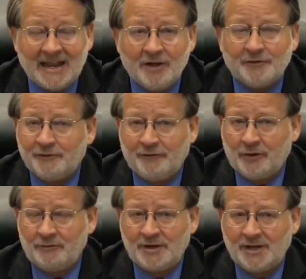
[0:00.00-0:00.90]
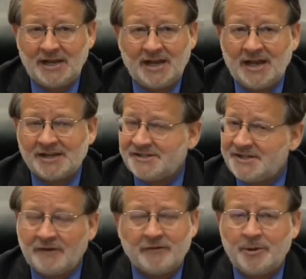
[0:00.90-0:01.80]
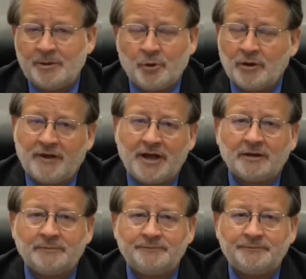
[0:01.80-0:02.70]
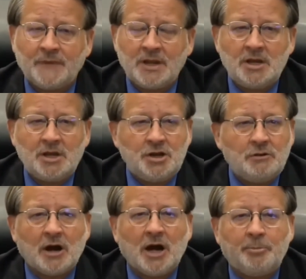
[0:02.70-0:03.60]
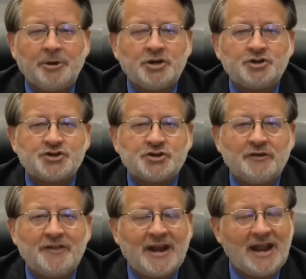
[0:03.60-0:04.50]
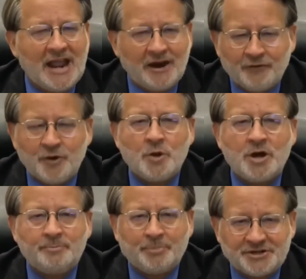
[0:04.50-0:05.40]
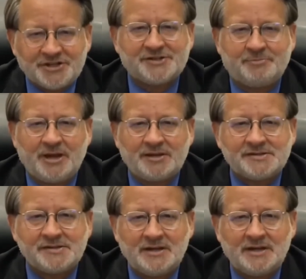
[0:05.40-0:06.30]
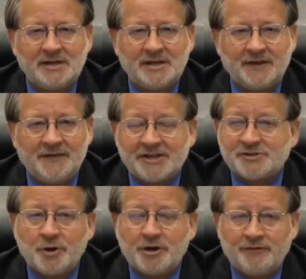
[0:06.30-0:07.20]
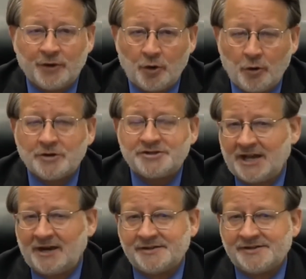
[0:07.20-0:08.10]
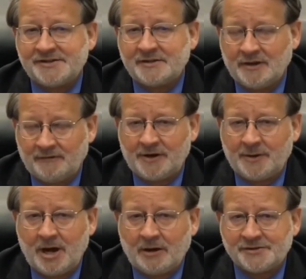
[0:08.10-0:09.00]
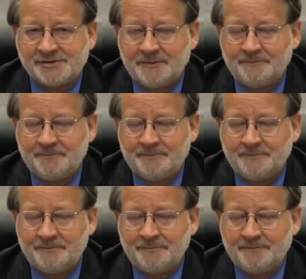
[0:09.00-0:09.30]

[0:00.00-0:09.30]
out the vote has never been more vital. You are helping ensure that everyone participates, and that's one of the core tenets of our democracy.